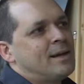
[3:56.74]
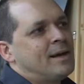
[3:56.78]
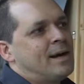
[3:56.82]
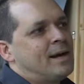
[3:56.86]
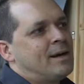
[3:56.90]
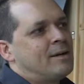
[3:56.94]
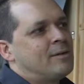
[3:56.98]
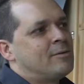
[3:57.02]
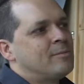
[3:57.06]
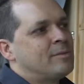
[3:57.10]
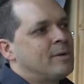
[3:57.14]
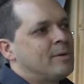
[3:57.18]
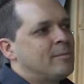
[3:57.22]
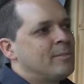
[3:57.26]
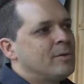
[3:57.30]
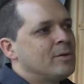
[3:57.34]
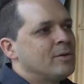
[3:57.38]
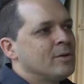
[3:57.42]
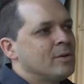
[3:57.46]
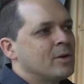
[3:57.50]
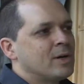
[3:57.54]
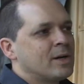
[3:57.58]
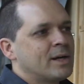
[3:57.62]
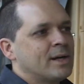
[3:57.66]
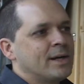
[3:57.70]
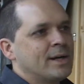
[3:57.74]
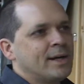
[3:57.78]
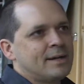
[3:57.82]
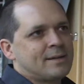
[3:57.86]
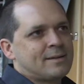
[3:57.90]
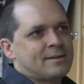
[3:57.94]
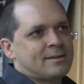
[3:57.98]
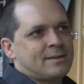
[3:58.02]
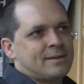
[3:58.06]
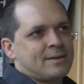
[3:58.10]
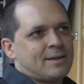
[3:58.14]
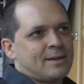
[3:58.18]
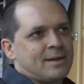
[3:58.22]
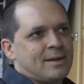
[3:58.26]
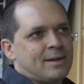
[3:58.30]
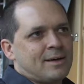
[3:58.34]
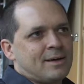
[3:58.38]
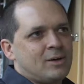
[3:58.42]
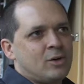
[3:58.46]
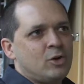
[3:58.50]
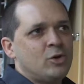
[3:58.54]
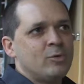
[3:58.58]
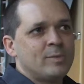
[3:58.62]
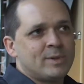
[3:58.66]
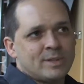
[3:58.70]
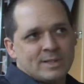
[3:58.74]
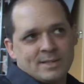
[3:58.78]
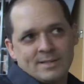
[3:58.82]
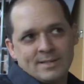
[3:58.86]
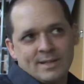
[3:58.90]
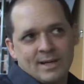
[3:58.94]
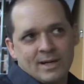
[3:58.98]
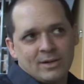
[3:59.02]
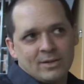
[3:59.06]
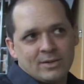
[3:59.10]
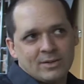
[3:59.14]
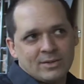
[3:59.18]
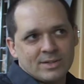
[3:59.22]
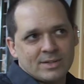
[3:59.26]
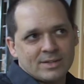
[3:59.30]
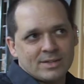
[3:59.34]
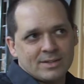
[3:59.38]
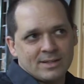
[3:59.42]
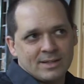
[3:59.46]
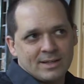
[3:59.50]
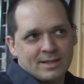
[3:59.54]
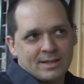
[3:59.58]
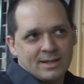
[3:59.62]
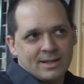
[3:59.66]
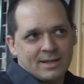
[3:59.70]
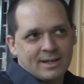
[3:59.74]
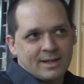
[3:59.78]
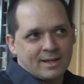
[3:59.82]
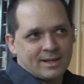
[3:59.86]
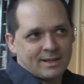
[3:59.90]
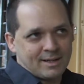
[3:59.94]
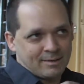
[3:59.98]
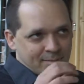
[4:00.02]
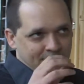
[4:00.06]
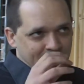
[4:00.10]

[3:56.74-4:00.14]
I remember looking at human cells in a